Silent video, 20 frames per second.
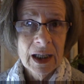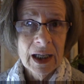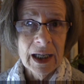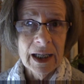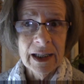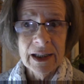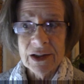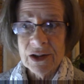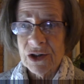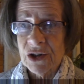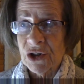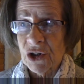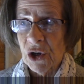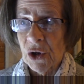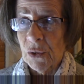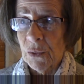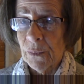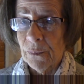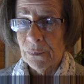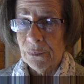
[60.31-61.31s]
And
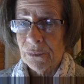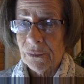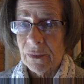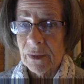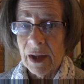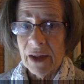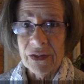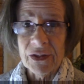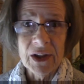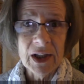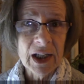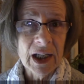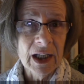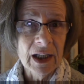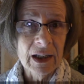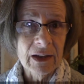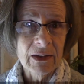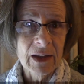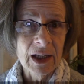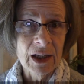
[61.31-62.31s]
so
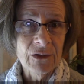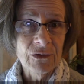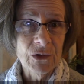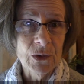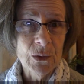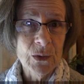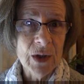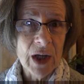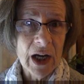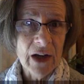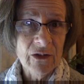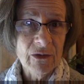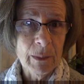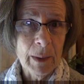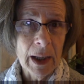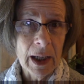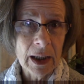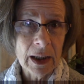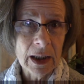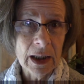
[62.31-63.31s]
thinking that if you dive
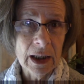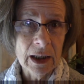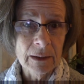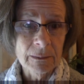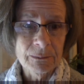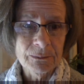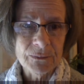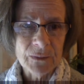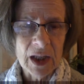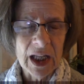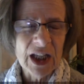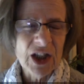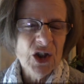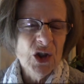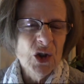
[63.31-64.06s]
back in, like,